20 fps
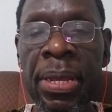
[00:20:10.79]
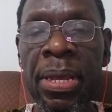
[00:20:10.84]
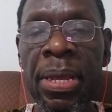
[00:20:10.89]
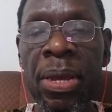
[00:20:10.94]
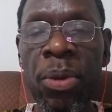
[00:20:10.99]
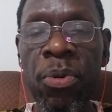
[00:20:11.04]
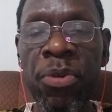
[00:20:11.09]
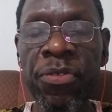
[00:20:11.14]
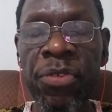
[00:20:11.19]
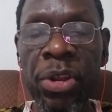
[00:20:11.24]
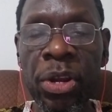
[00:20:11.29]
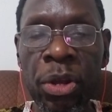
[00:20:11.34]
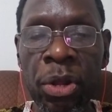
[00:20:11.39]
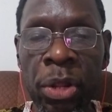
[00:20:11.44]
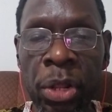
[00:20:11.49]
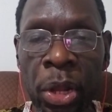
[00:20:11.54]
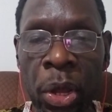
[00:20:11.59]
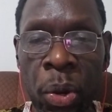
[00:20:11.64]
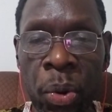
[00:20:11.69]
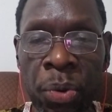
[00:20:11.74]
It was
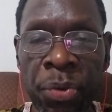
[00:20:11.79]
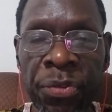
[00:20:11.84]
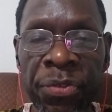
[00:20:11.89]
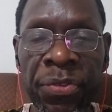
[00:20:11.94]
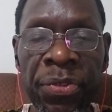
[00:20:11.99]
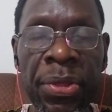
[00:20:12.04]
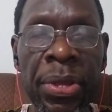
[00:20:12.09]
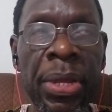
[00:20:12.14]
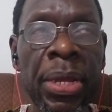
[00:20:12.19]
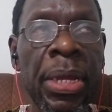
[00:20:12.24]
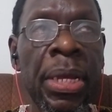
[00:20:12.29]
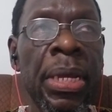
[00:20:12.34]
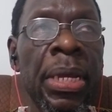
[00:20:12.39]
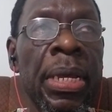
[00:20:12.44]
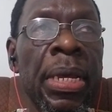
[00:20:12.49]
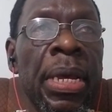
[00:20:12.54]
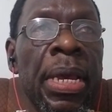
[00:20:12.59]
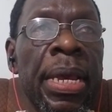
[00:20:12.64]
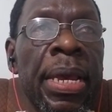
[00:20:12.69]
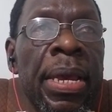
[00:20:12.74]
enclosed,
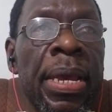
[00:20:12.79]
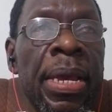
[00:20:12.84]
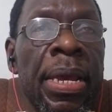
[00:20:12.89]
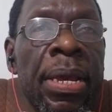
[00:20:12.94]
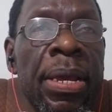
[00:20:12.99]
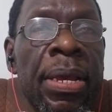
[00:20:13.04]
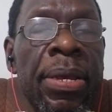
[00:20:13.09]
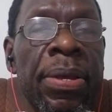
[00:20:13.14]
a,